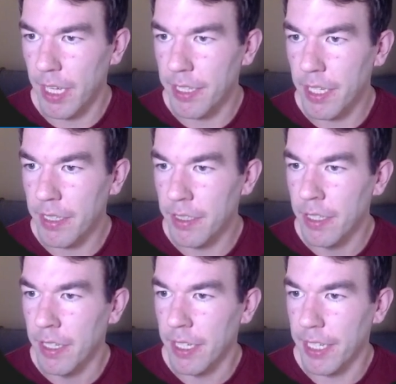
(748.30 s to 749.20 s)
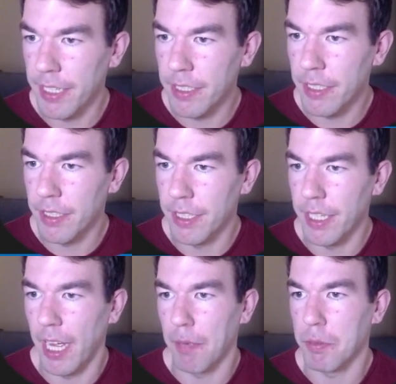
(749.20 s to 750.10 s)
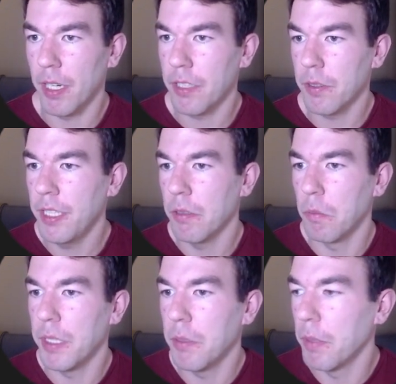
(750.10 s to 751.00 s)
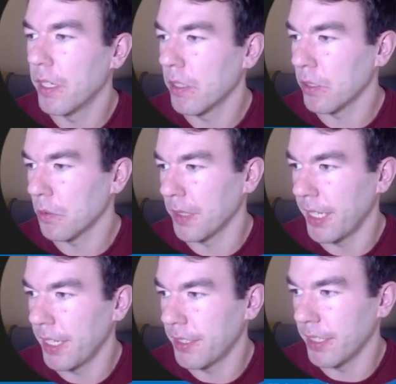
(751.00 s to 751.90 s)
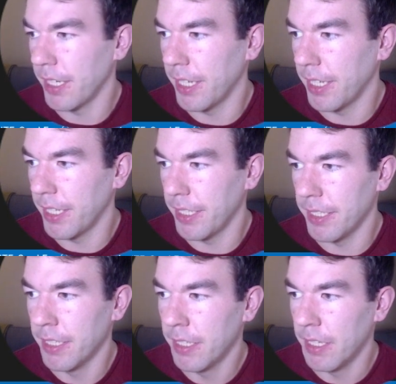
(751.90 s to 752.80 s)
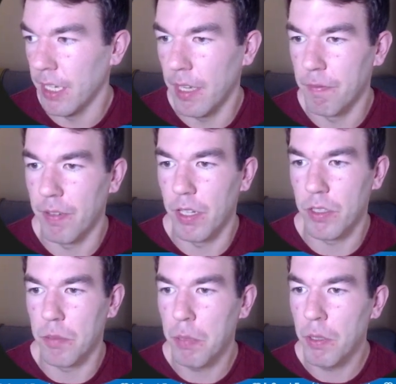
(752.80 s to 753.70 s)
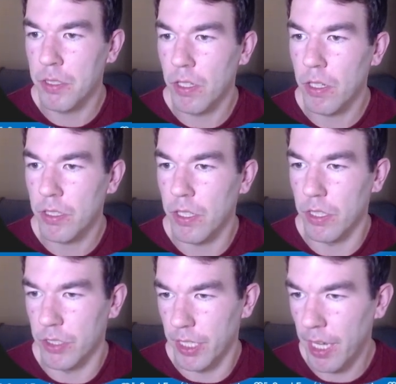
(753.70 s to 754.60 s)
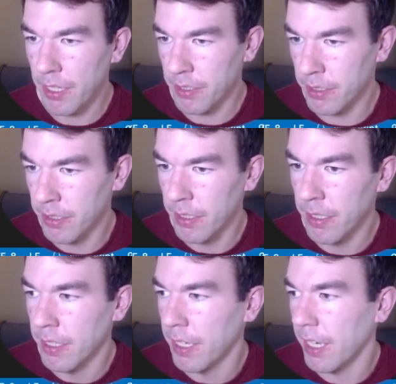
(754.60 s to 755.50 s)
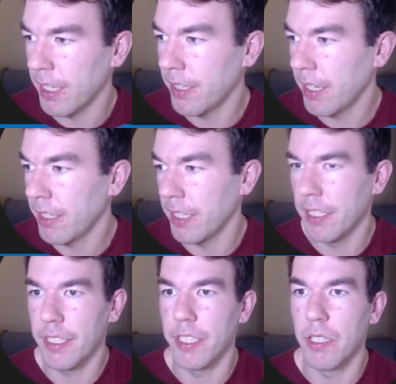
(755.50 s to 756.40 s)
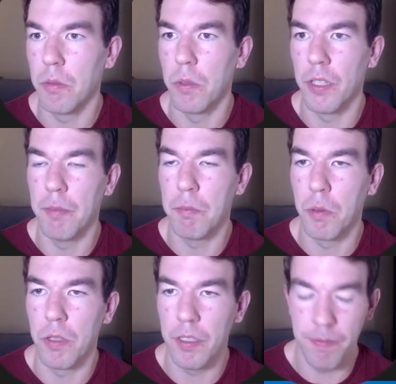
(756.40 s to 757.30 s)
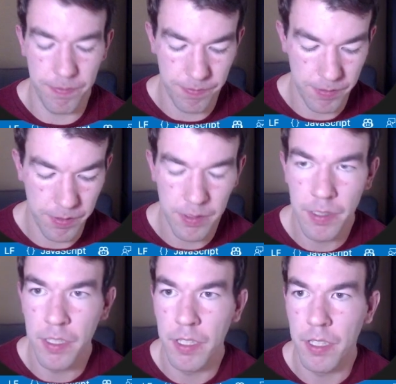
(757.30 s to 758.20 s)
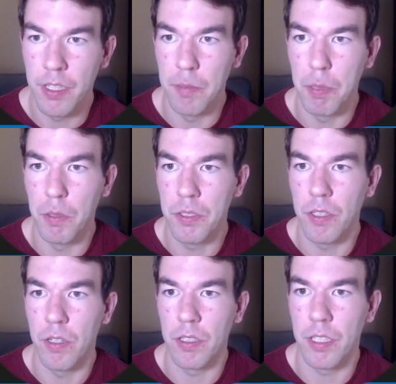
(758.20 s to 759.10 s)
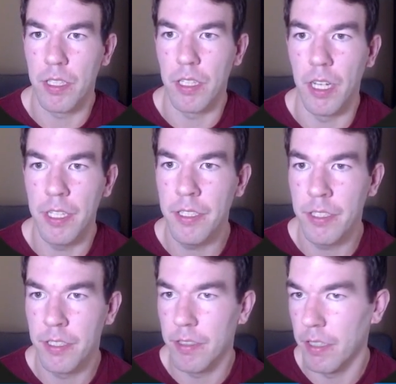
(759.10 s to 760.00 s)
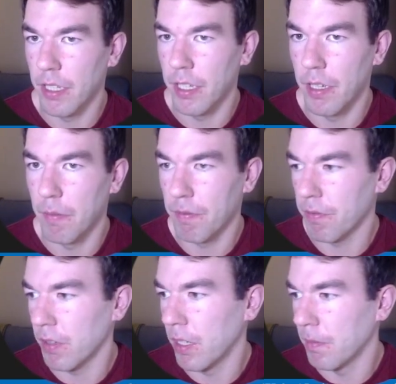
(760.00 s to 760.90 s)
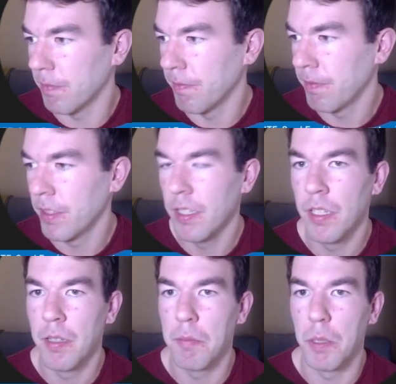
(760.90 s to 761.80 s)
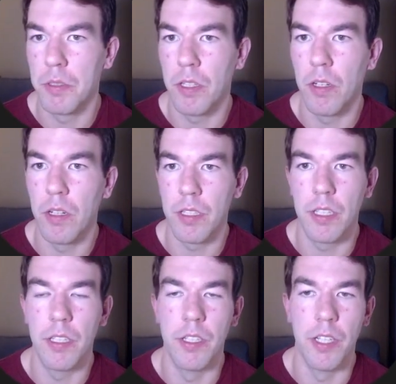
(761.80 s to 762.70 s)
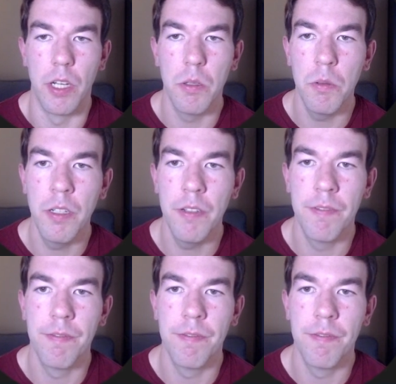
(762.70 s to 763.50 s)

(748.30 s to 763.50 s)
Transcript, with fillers: And then in the app directory, we will create a file called posthog.js, and then in here we'll import the posthog client from posthog node,